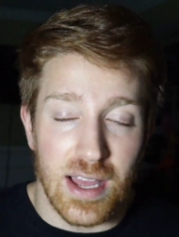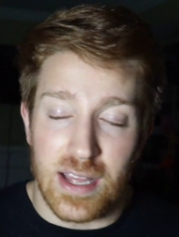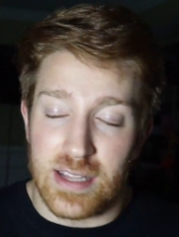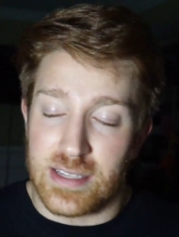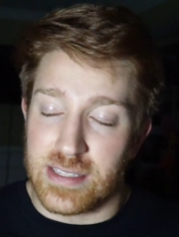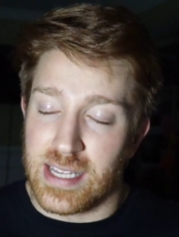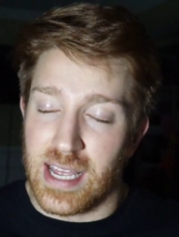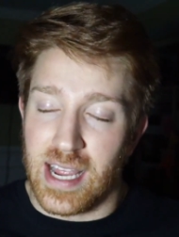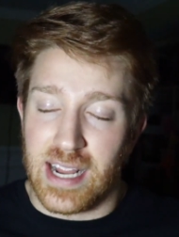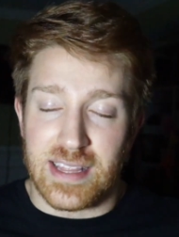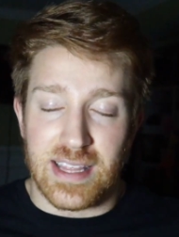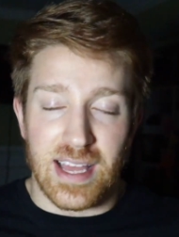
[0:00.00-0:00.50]

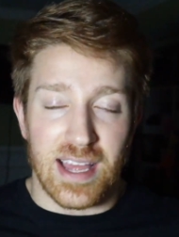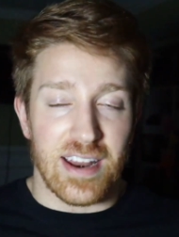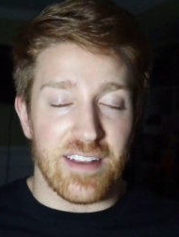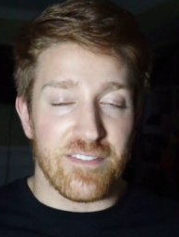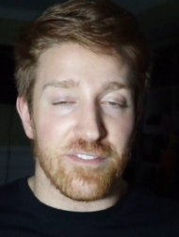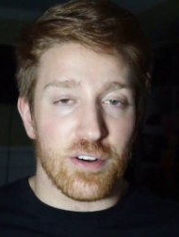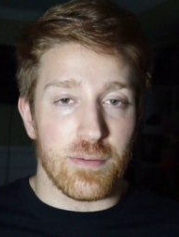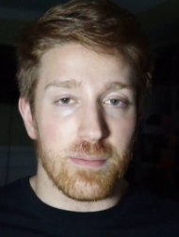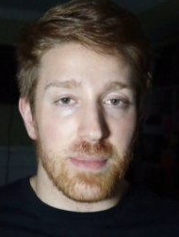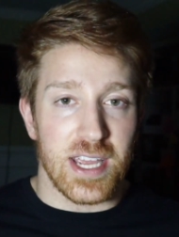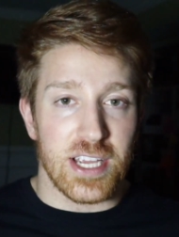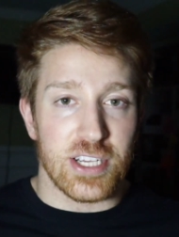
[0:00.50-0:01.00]
Take that
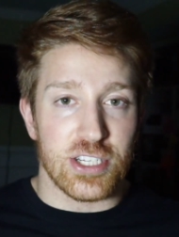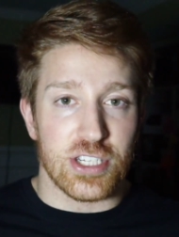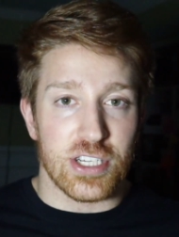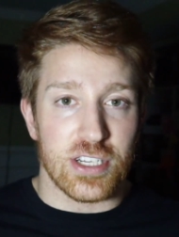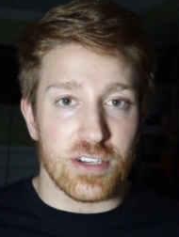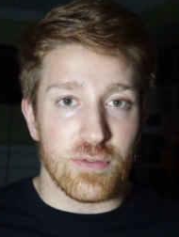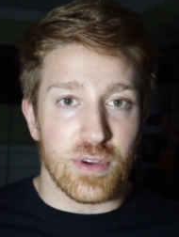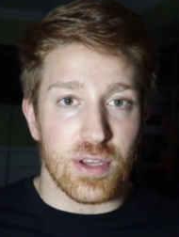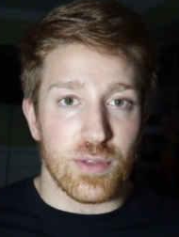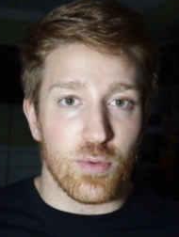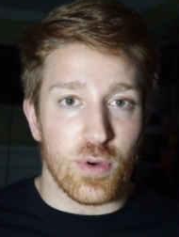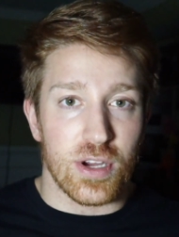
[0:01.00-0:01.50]
information
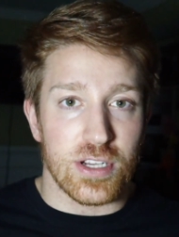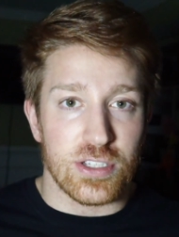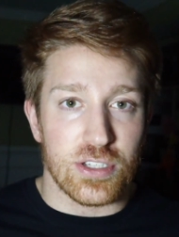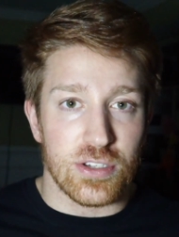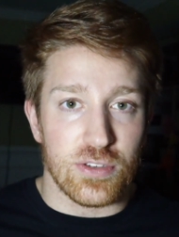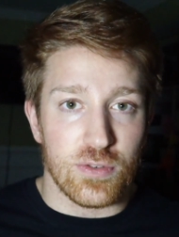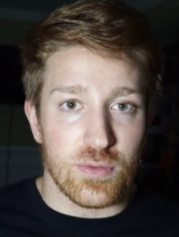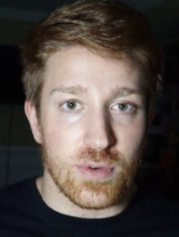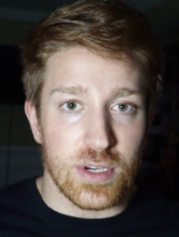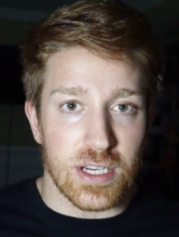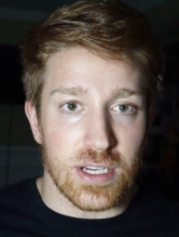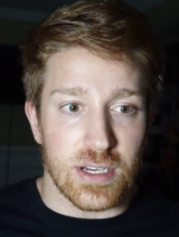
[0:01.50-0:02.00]
with what
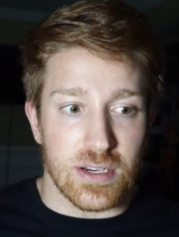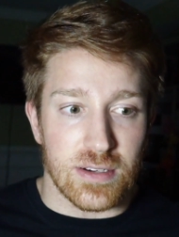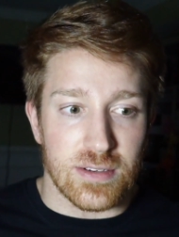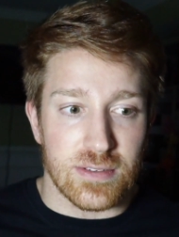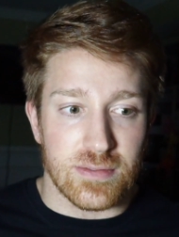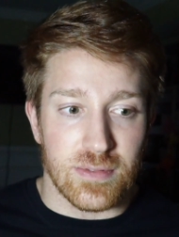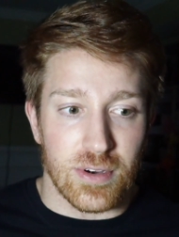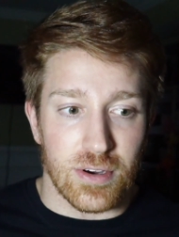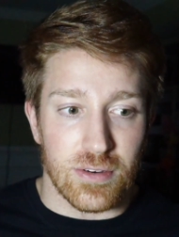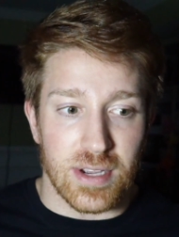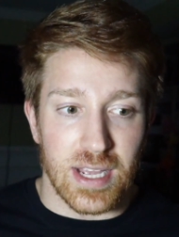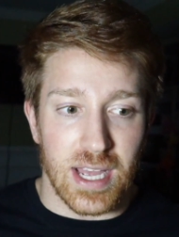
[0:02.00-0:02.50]
you will,
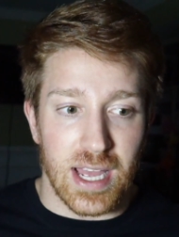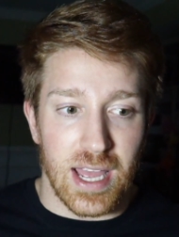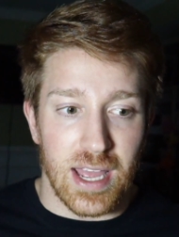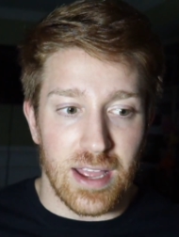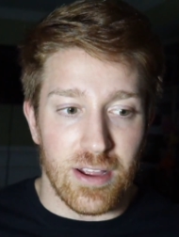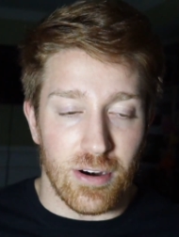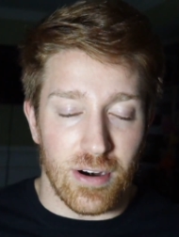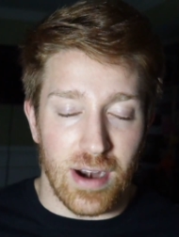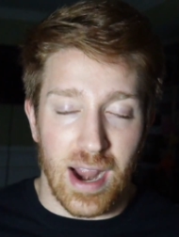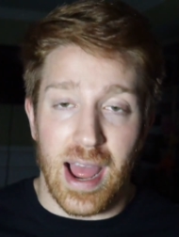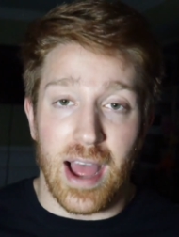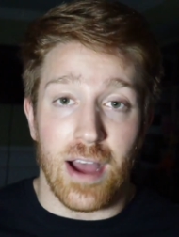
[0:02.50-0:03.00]
okay?
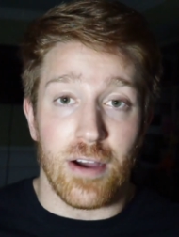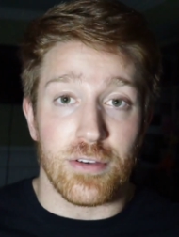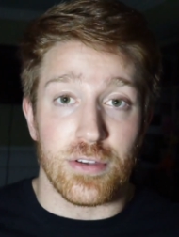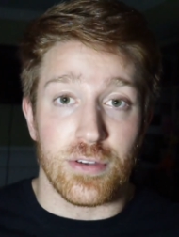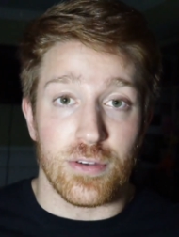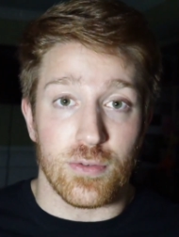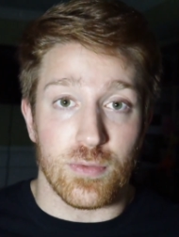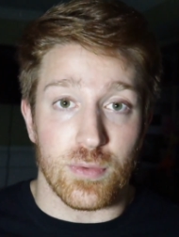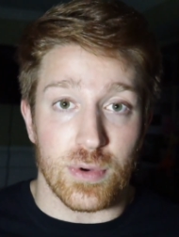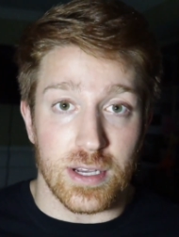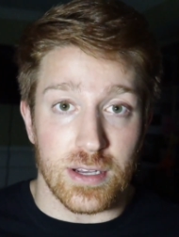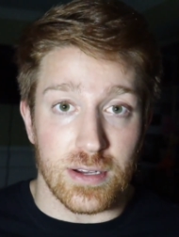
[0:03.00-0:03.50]
Or how
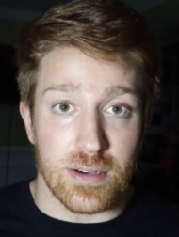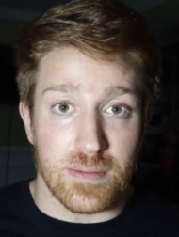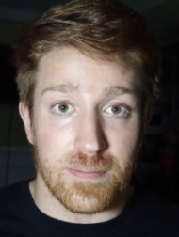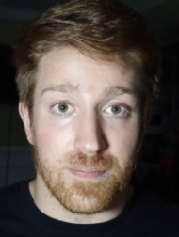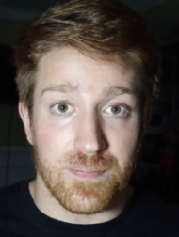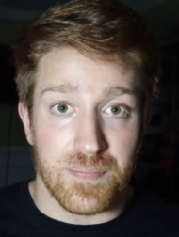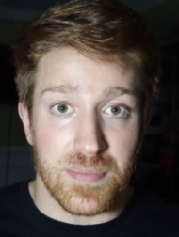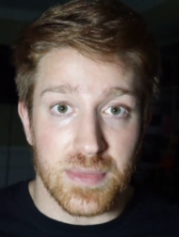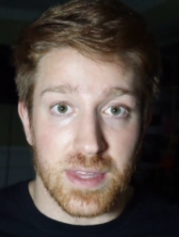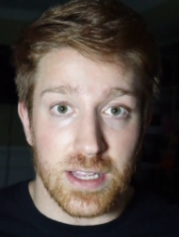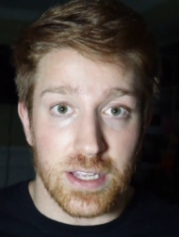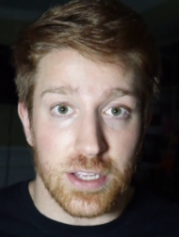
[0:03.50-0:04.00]
you will.
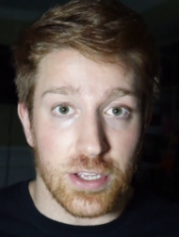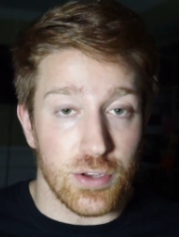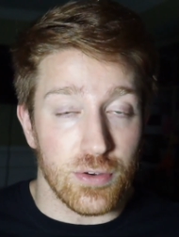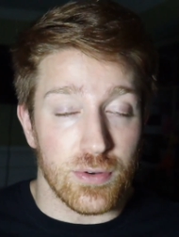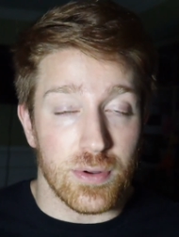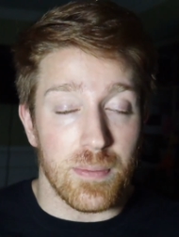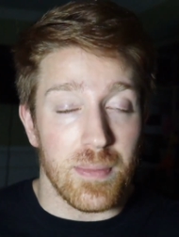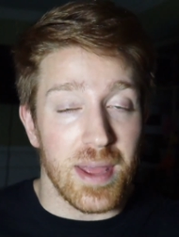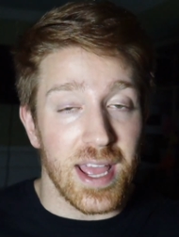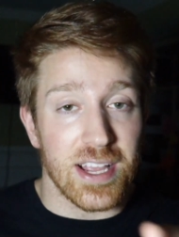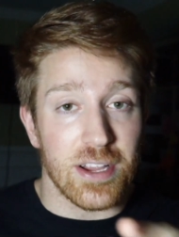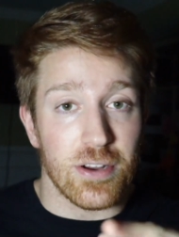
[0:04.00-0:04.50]
You
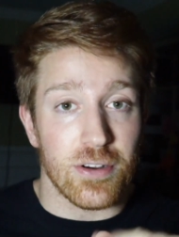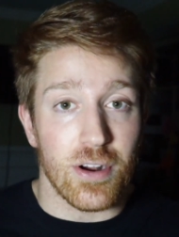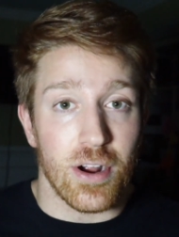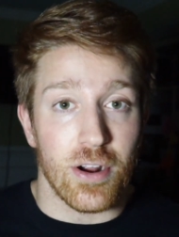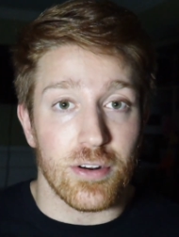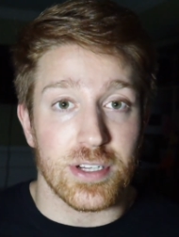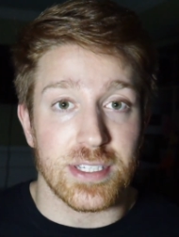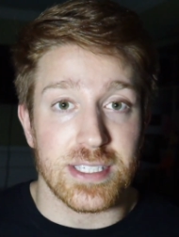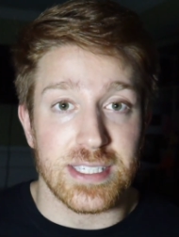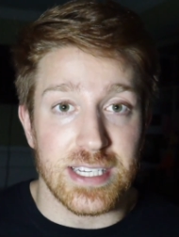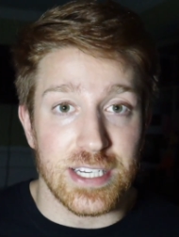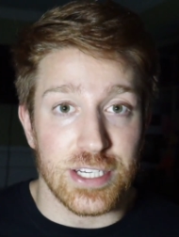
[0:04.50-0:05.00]
can make your own
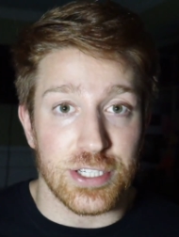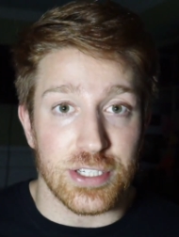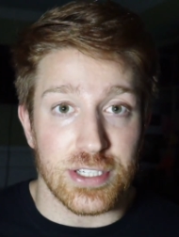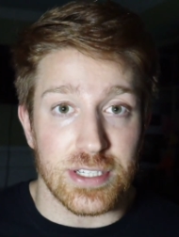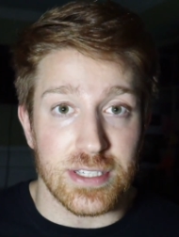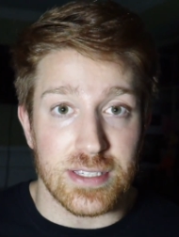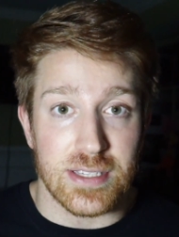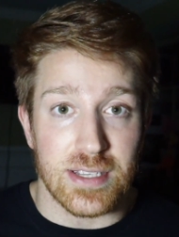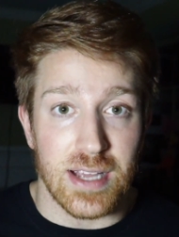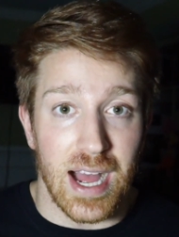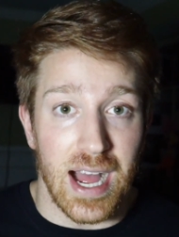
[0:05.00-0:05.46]
decisions.